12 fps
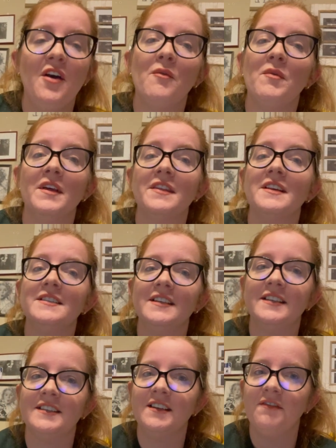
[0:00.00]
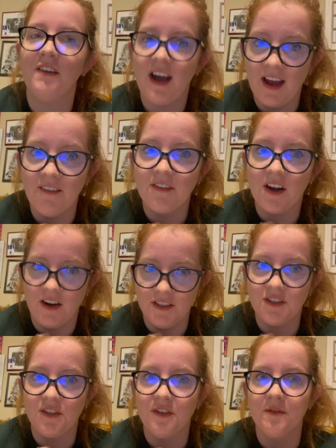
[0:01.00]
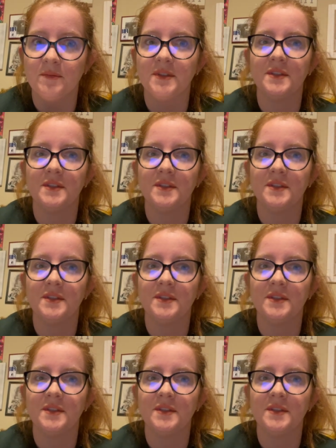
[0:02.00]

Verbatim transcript: with 65 costumes.